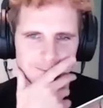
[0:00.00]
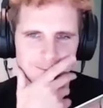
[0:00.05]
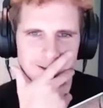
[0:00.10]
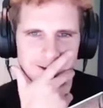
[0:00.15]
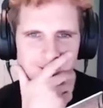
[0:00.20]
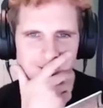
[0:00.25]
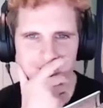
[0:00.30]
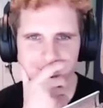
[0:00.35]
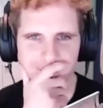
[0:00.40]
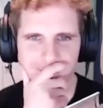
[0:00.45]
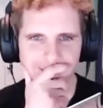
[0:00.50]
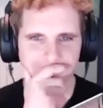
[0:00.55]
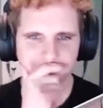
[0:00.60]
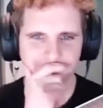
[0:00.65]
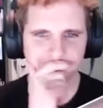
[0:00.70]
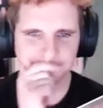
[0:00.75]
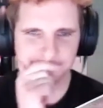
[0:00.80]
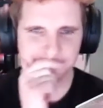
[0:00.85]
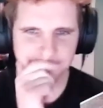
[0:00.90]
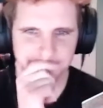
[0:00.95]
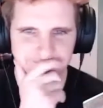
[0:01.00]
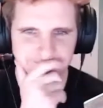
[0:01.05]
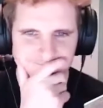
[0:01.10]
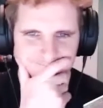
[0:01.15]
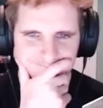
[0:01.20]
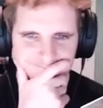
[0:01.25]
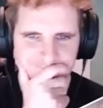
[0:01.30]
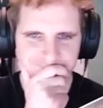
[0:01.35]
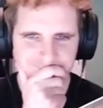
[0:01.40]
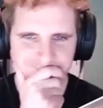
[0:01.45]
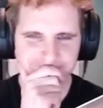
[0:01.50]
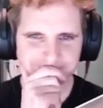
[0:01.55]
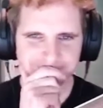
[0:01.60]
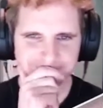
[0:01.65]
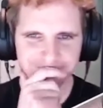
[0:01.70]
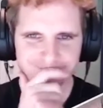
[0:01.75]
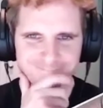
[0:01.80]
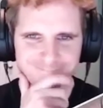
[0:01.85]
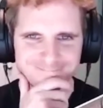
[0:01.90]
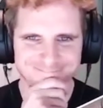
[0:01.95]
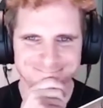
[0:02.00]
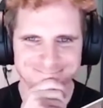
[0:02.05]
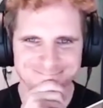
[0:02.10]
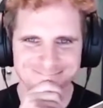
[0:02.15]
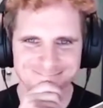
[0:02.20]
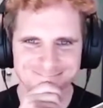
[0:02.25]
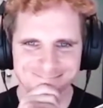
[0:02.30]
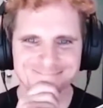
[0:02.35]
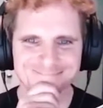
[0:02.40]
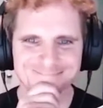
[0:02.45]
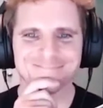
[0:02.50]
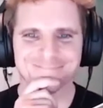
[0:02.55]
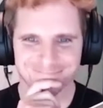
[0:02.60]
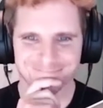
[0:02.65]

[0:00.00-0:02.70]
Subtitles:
Process. This is what I talk about in my book, Will It Fly?